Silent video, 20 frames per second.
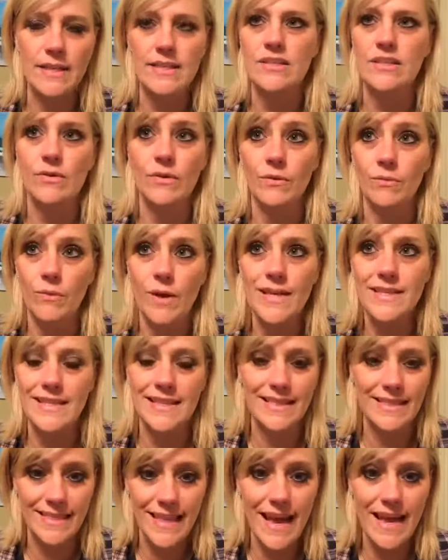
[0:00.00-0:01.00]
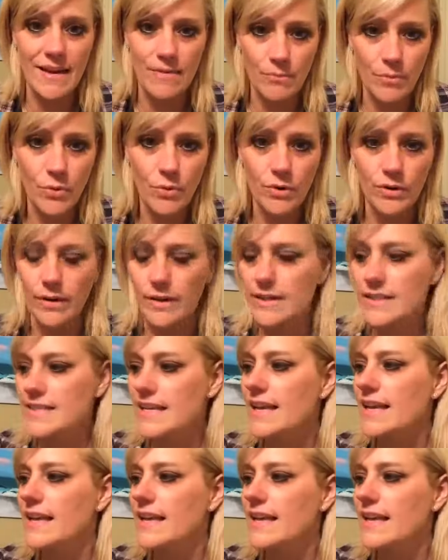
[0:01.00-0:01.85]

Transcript: so it wasn't that important.